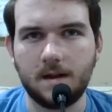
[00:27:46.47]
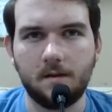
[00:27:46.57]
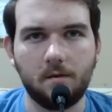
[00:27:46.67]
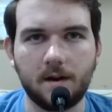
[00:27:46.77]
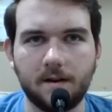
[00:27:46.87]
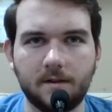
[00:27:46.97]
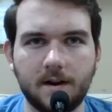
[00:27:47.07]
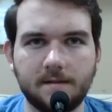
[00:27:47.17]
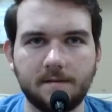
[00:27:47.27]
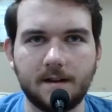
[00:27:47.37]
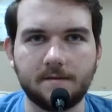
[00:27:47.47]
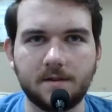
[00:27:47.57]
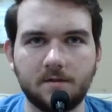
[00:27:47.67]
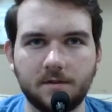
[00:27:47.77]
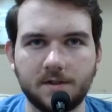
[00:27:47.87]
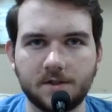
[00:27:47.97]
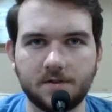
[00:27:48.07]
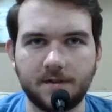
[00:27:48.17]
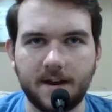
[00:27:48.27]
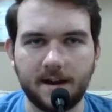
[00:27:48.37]
Whatever, I totally
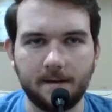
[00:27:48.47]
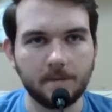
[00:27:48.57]
screwed that up.